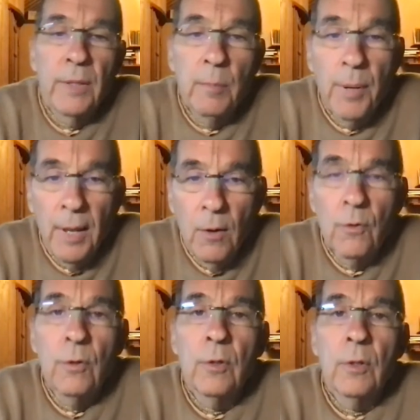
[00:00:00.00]
by the
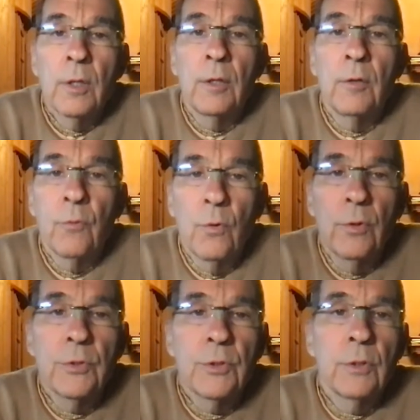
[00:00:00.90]
power and the
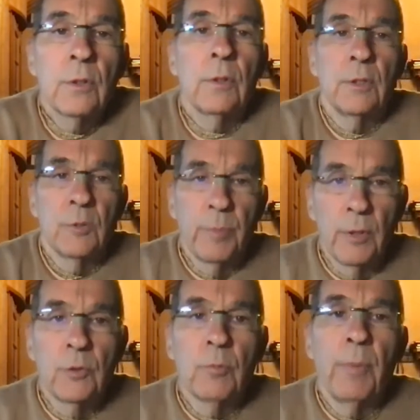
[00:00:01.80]
force, the
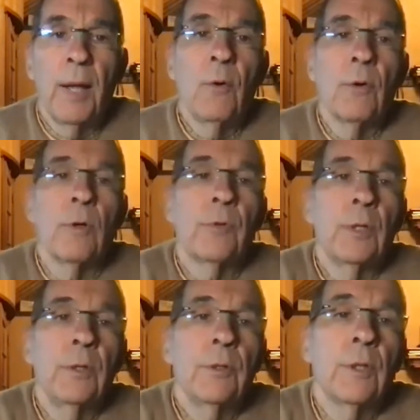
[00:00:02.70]
spiritual power of
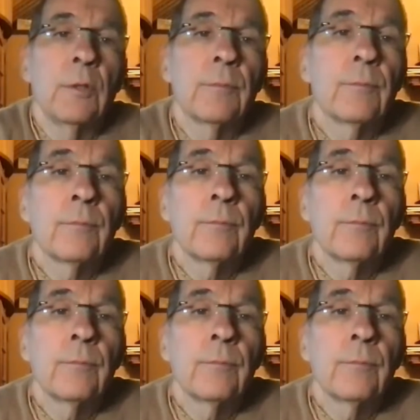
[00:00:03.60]
kirtan,